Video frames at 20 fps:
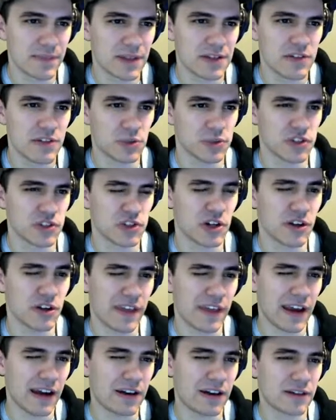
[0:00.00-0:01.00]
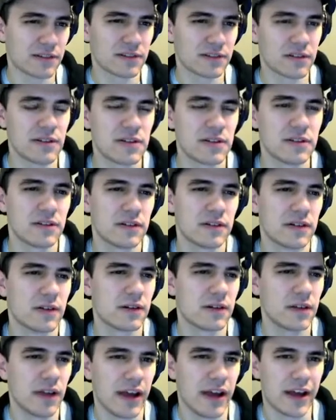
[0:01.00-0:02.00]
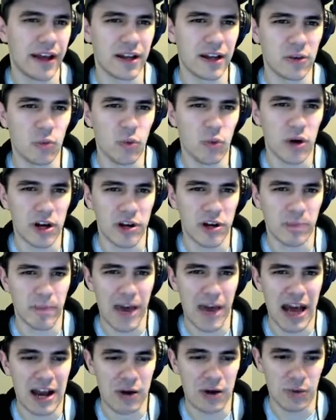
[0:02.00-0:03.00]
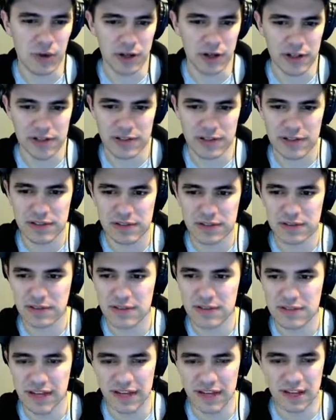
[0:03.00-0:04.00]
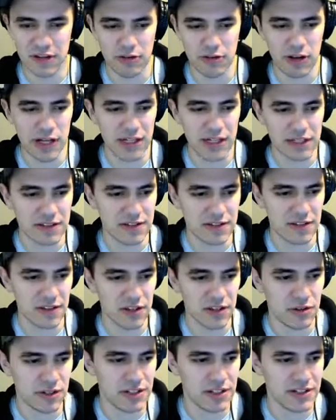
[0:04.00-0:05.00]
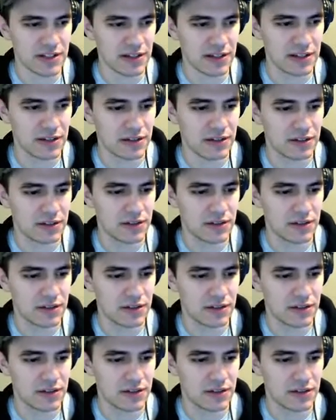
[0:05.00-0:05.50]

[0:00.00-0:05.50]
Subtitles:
So we'll start there and work backwards to integrate it into the UDT.